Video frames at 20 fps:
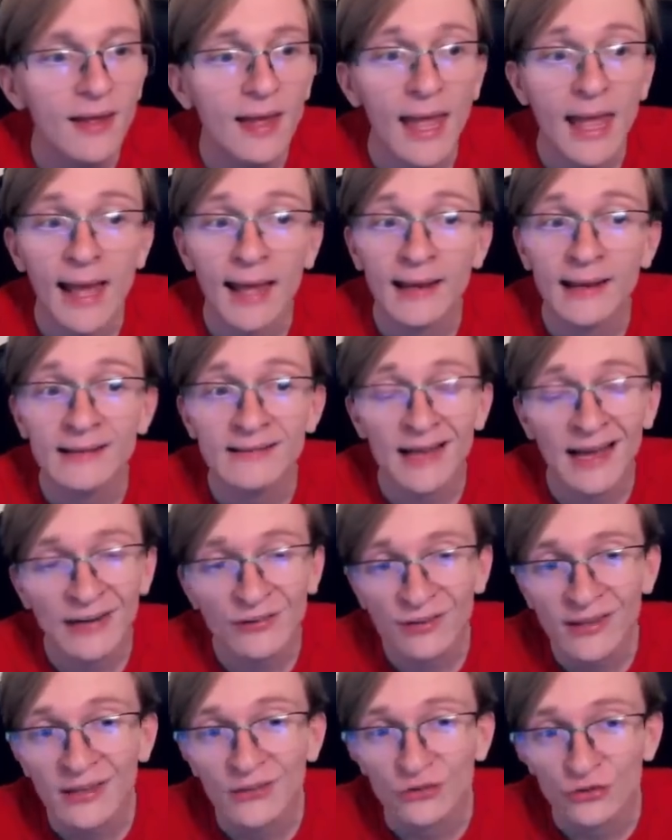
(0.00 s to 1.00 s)
And it's
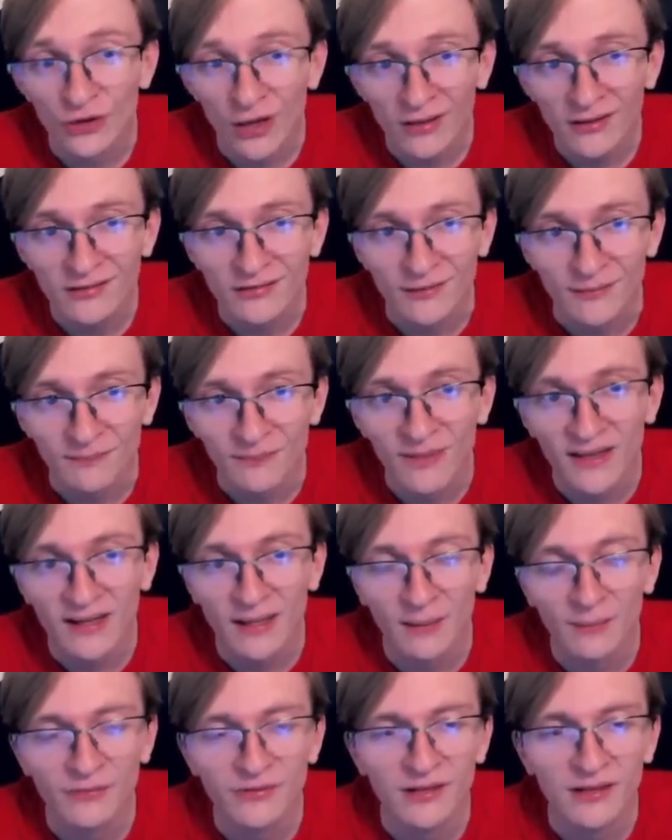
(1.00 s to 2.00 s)
actually a Jellicent that
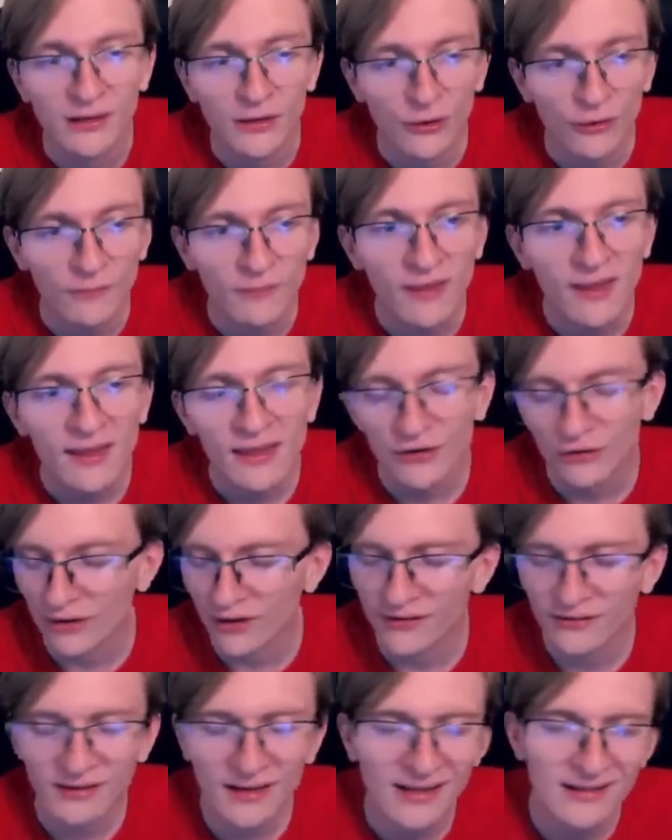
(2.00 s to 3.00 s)
comes in here.
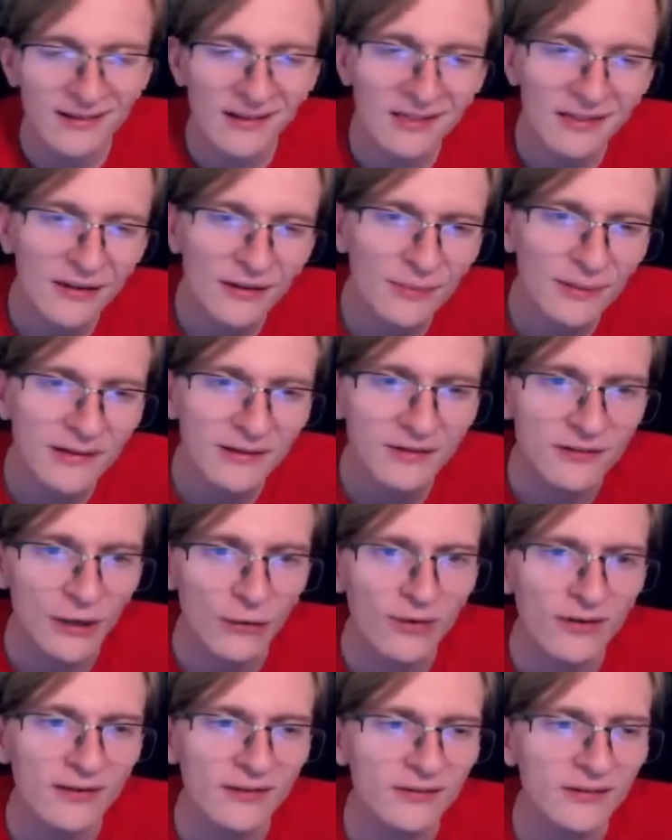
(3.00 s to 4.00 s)
Jellicent is a little bit
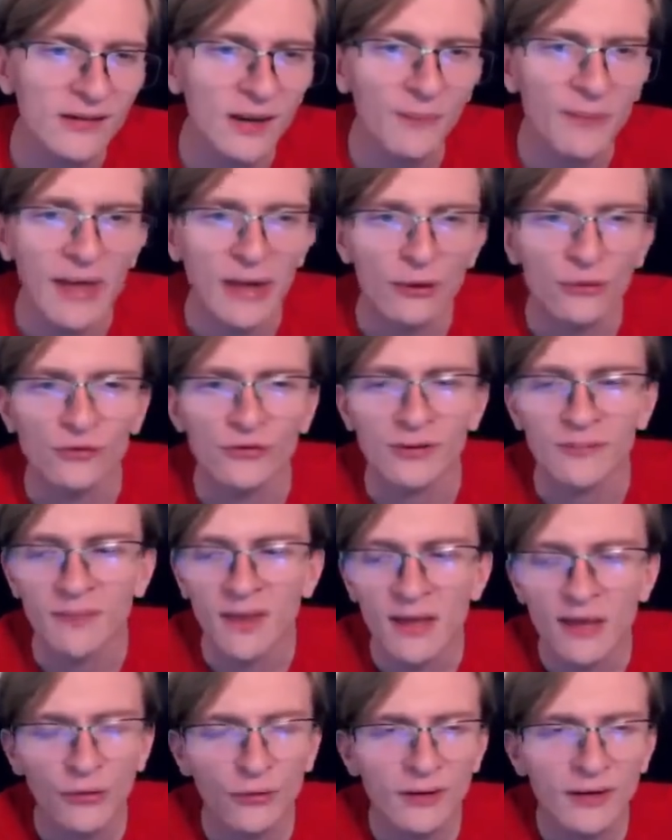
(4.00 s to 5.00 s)
scary to see up energy.
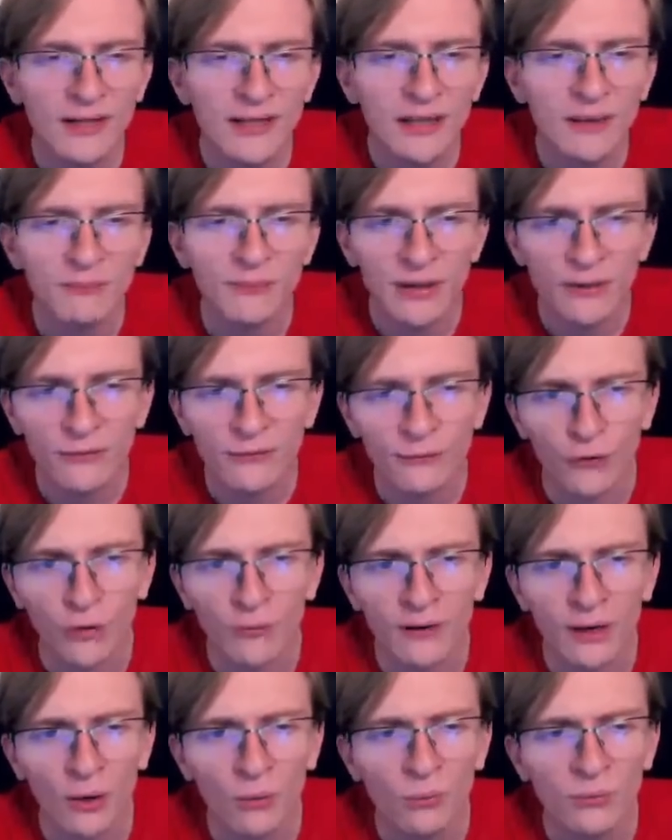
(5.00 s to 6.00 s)
They're going to get a big farm
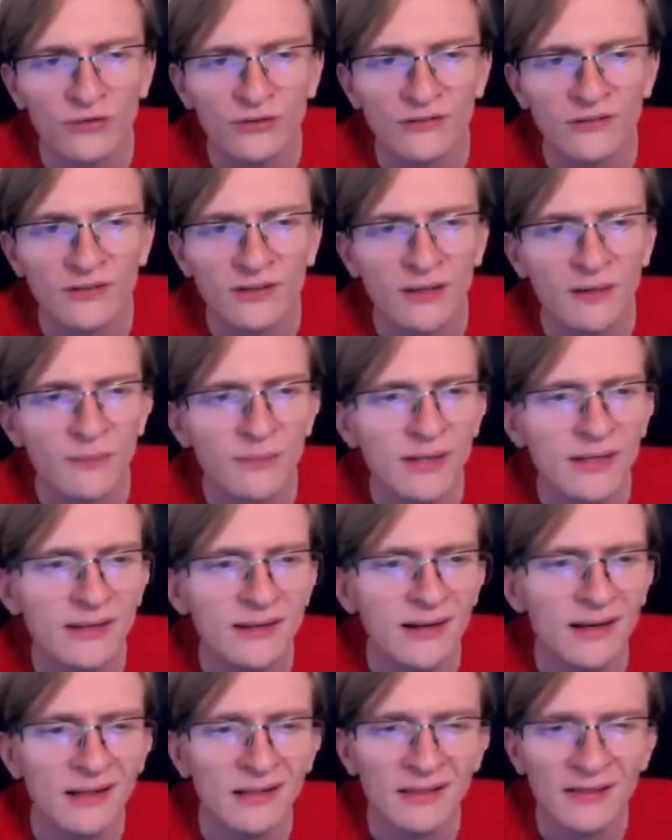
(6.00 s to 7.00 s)
down, which is going to be
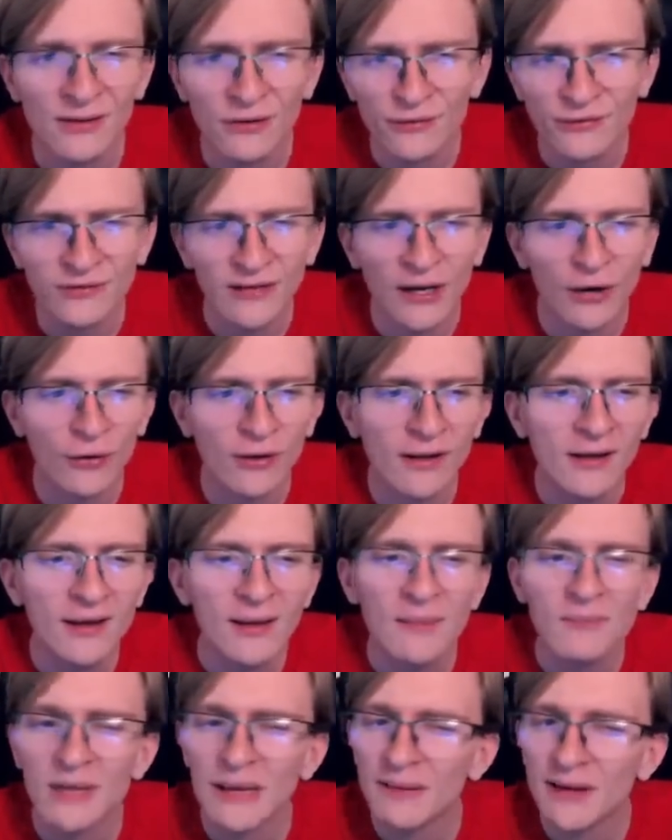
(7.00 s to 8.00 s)
a little scary.
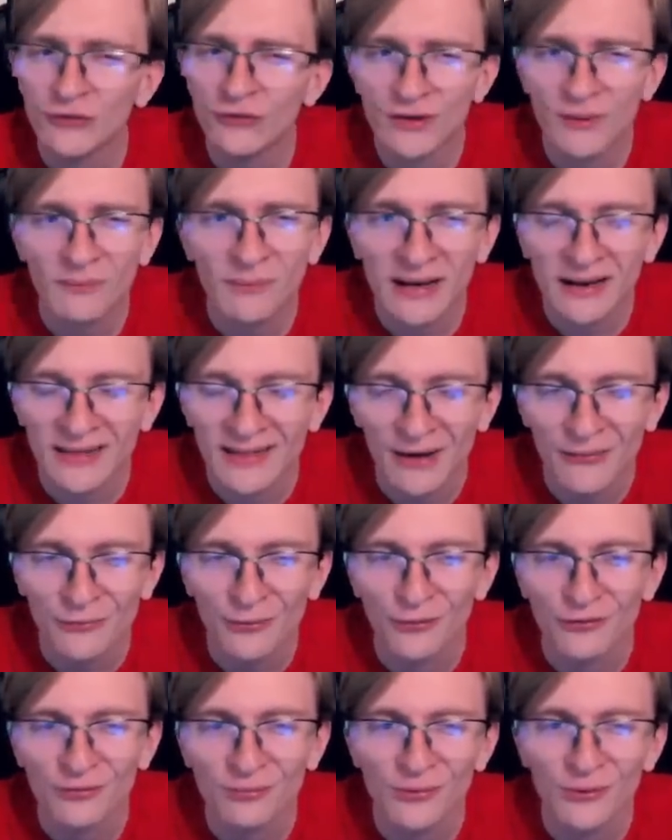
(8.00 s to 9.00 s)
Maybe I should have baited that
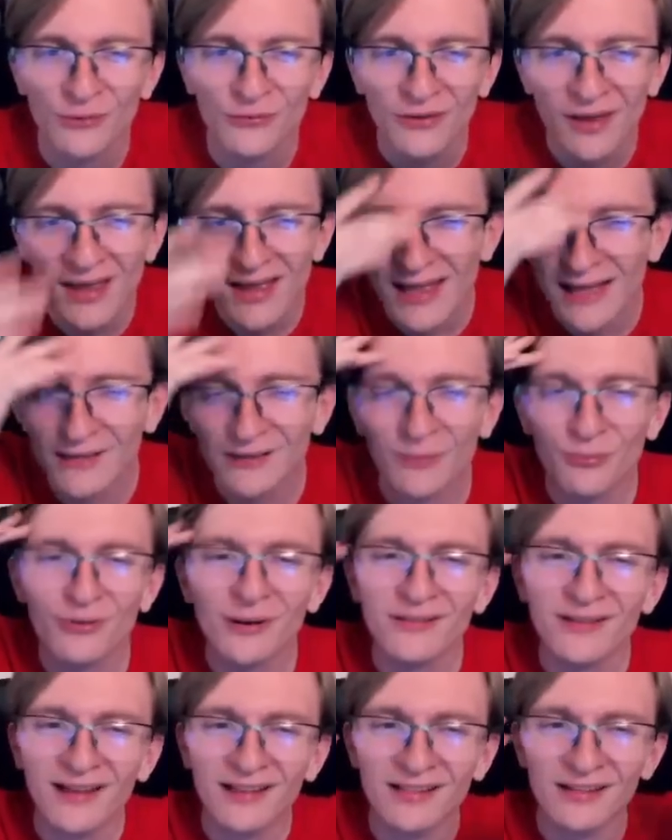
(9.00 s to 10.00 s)
first move. It's a pretty
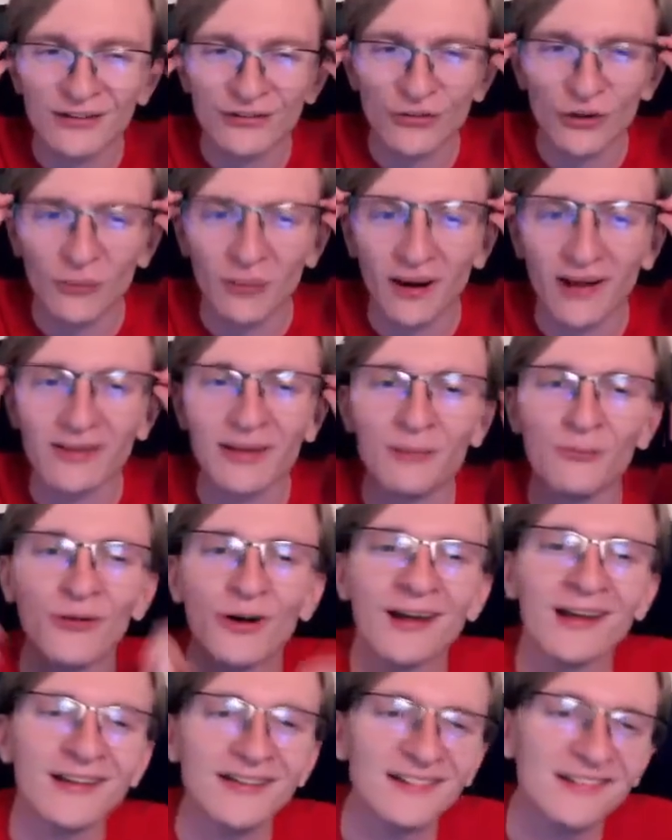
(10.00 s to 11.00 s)
likely shield by them,
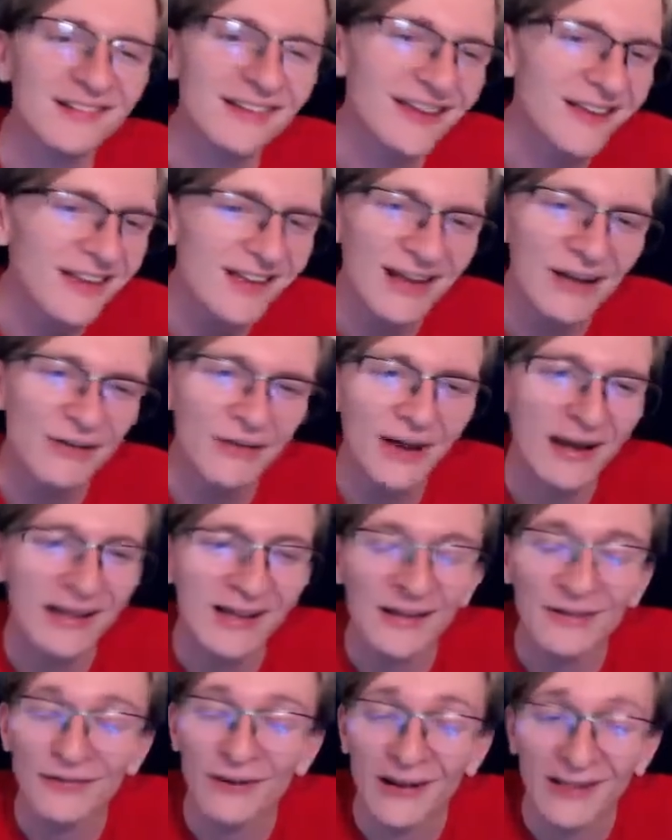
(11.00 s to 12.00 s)
right? Because if I
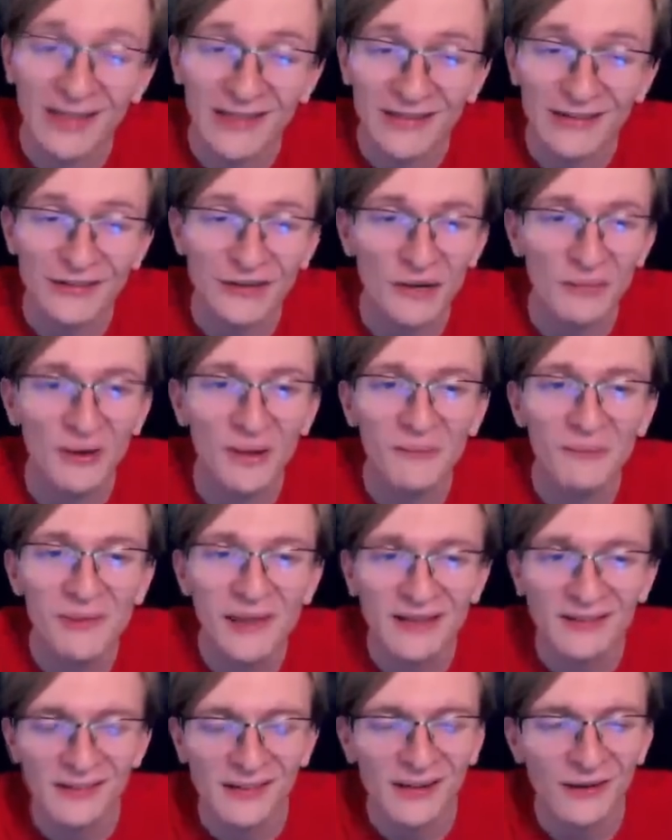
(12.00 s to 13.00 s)
land that Shadow Ball, it
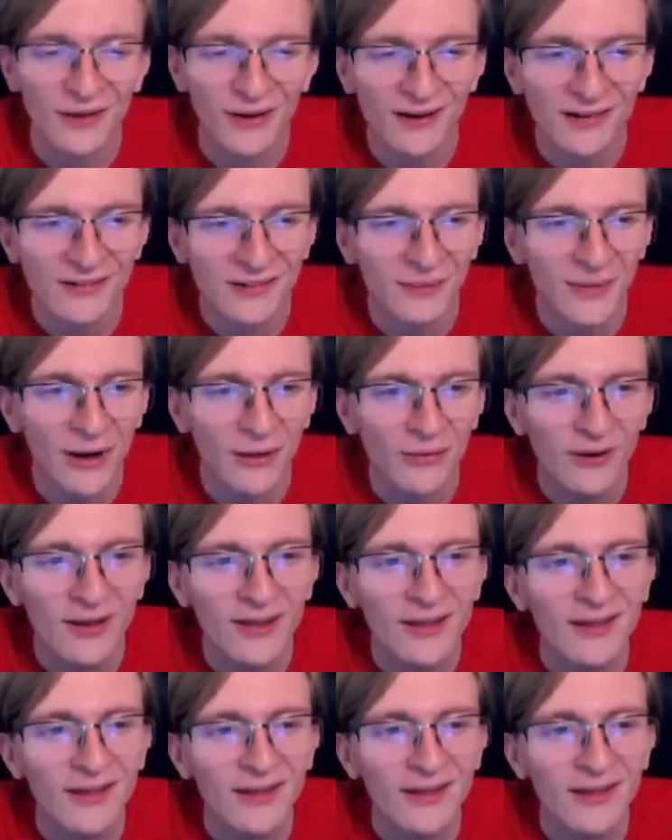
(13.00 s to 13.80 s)
basically knocks them out.